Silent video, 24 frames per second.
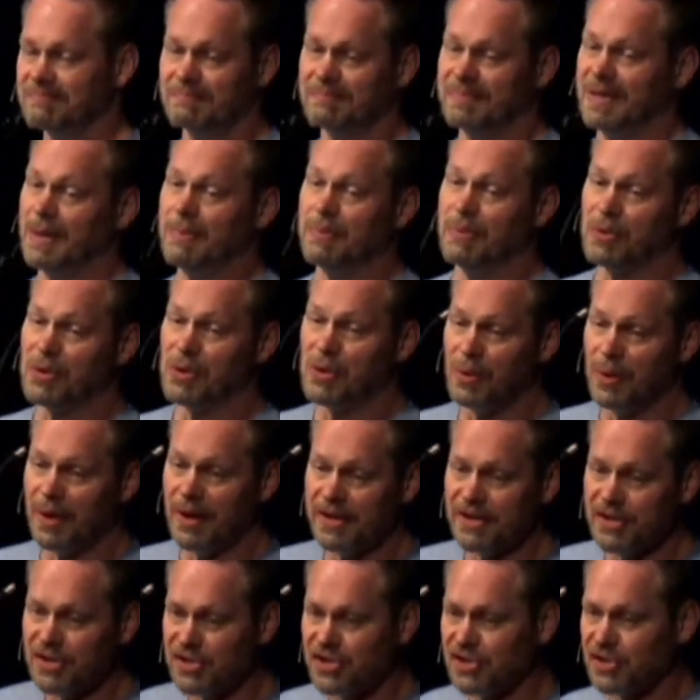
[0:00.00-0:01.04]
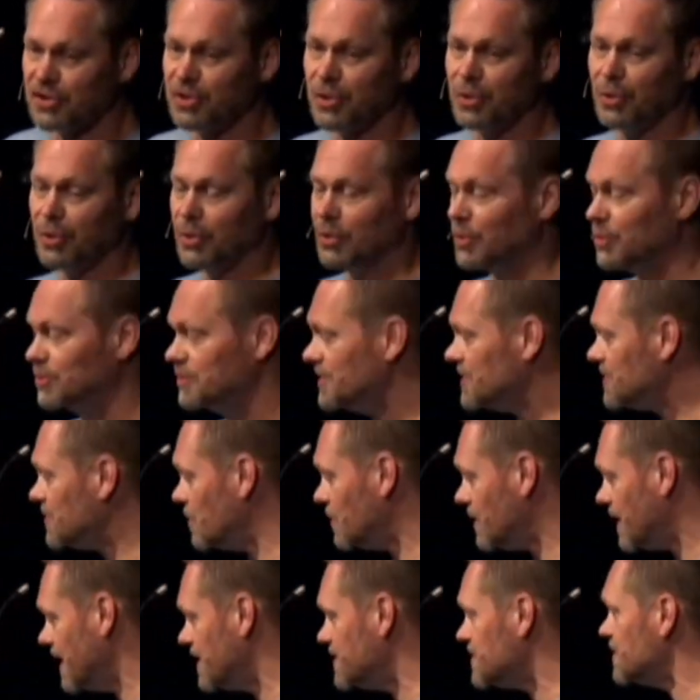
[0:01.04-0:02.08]
people going to school, just
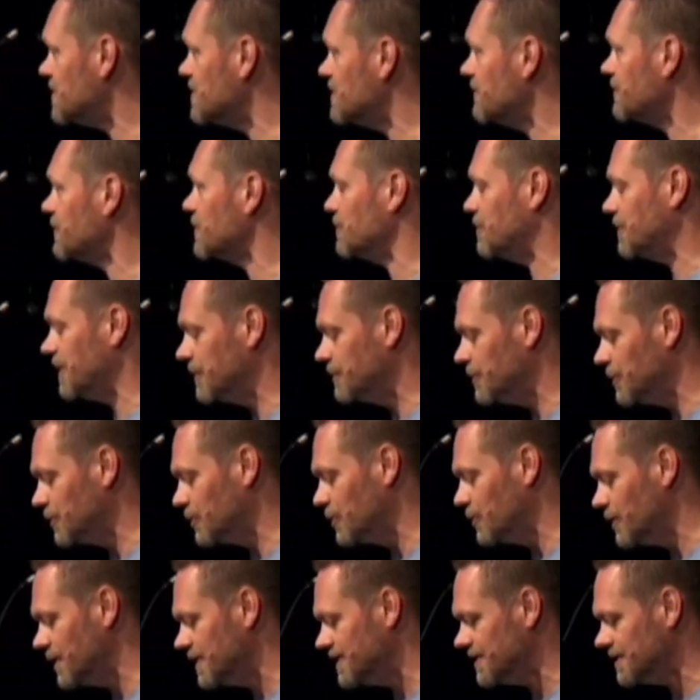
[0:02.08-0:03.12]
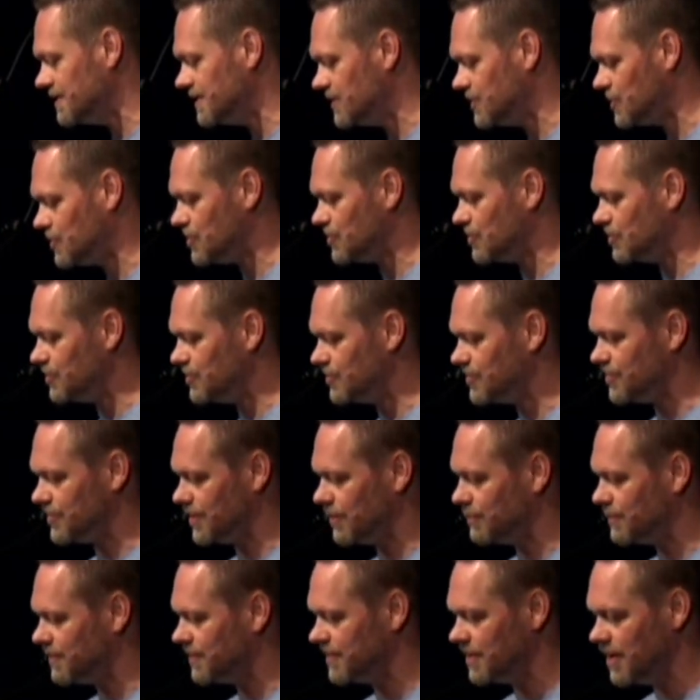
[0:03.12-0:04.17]
all kinds of different people going to this church.
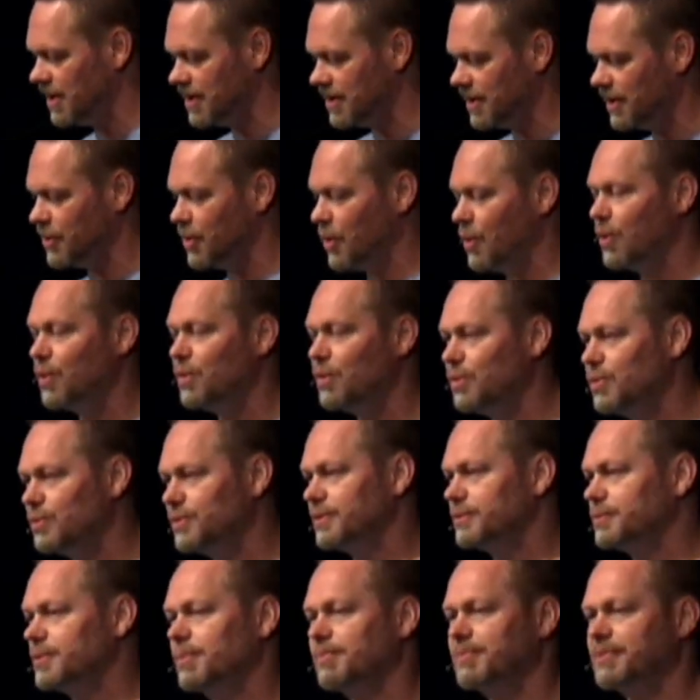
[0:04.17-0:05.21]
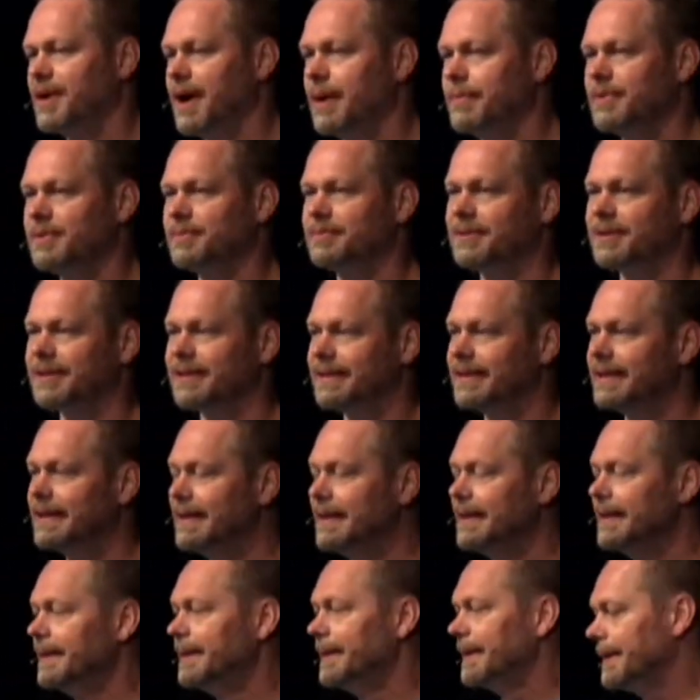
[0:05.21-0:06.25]
They were young and old. There were probably,
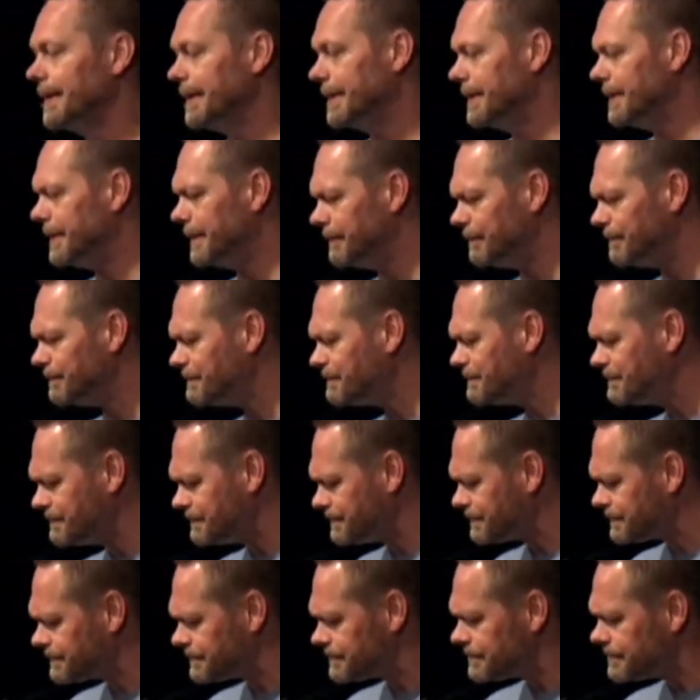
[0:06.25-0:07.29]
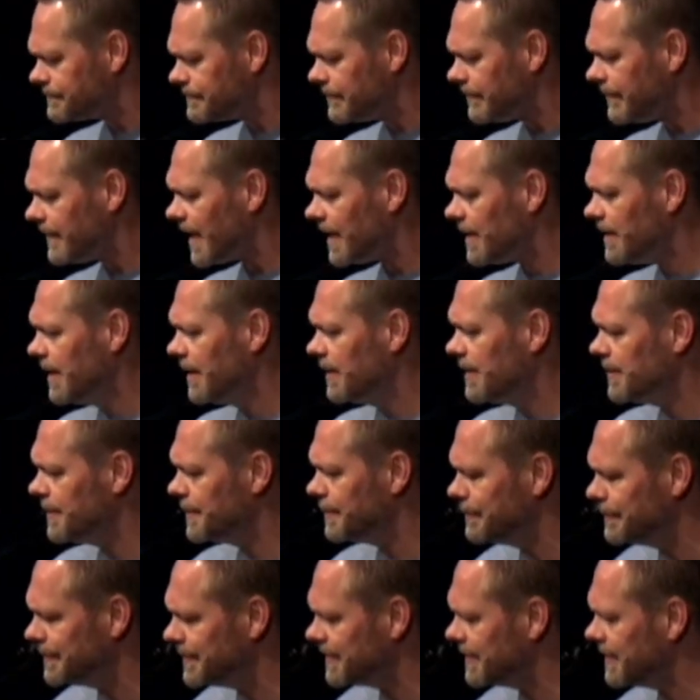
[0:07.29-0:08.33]
what's
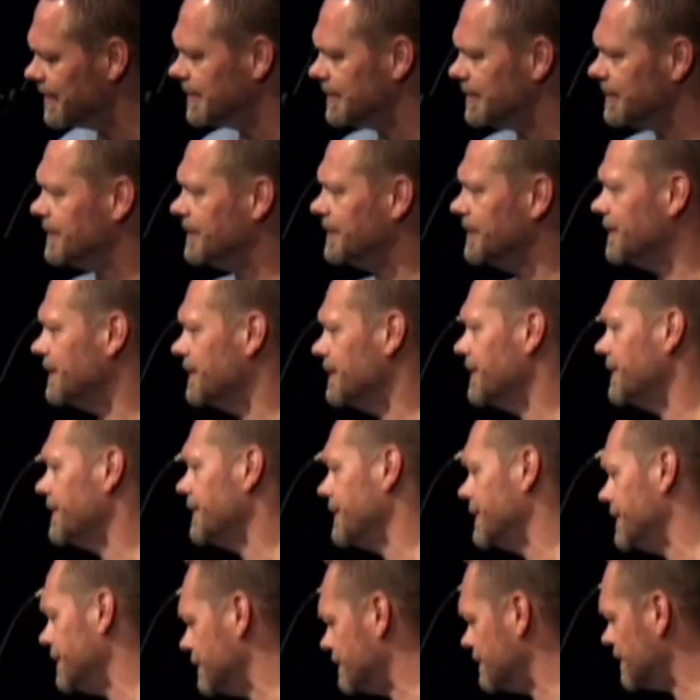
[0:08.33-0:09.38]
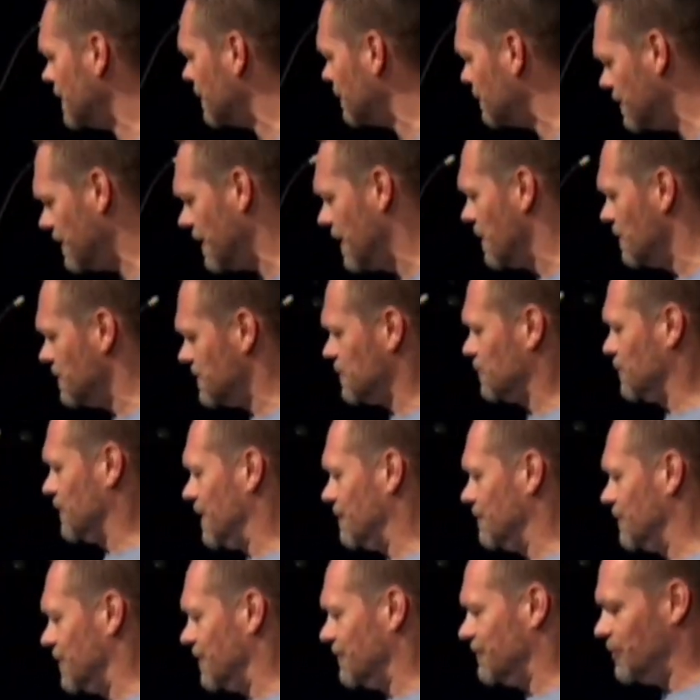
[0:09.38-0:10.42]
the word
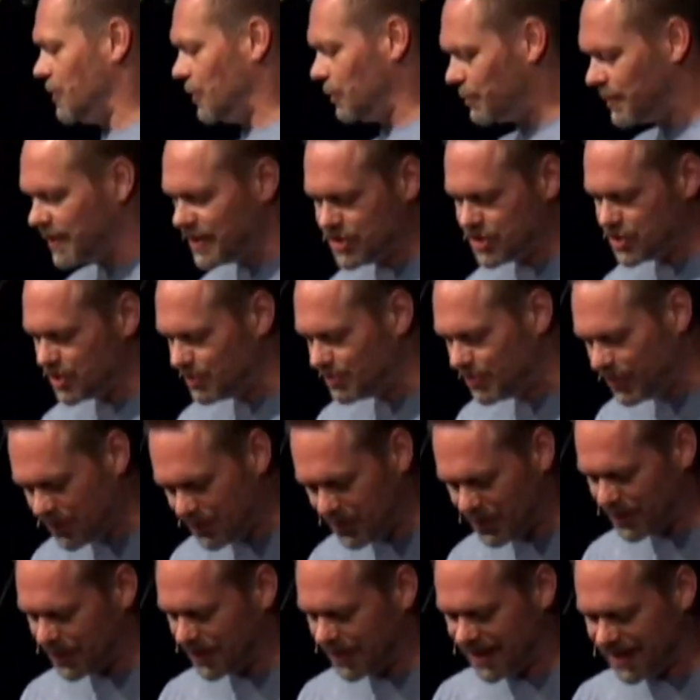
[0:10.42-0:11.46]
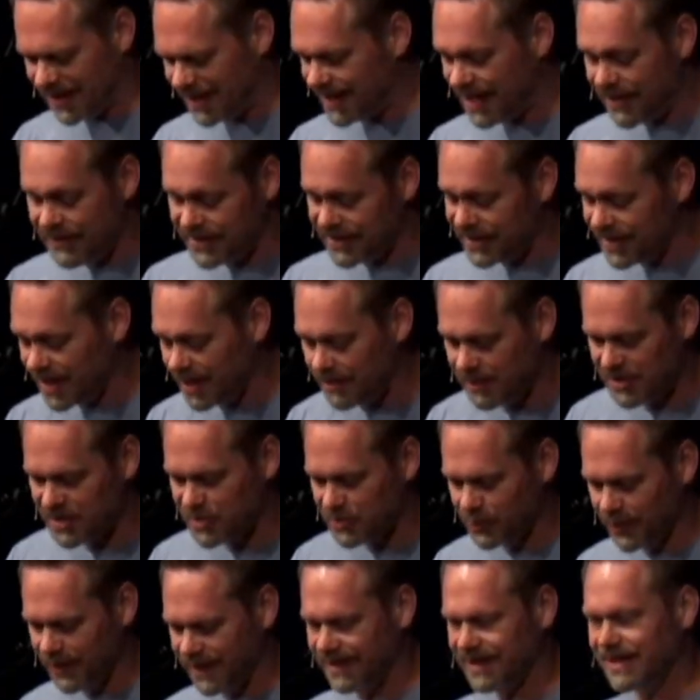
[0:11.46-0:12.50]
I'm looking for? Rich and poor, and everything in
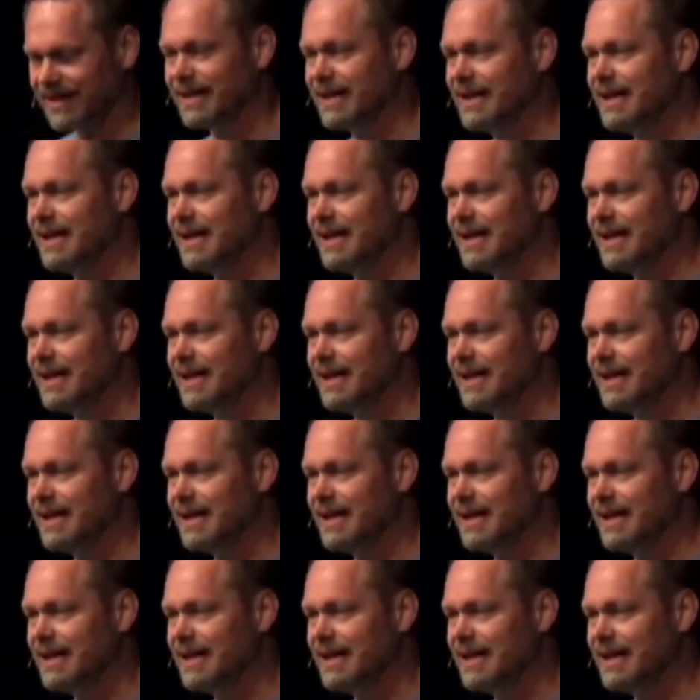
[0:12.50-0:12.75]
between.